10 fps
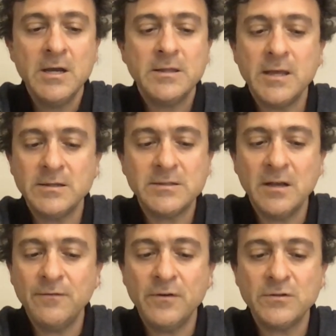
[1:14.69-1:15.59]
then a
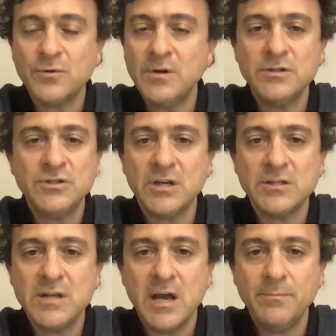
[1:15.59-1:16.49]
cell phone screen is
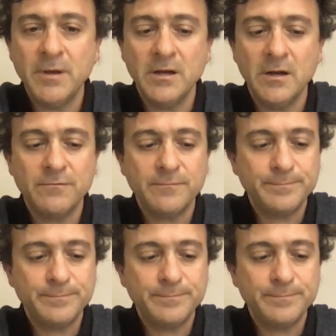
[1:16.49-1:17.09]
just not big enough.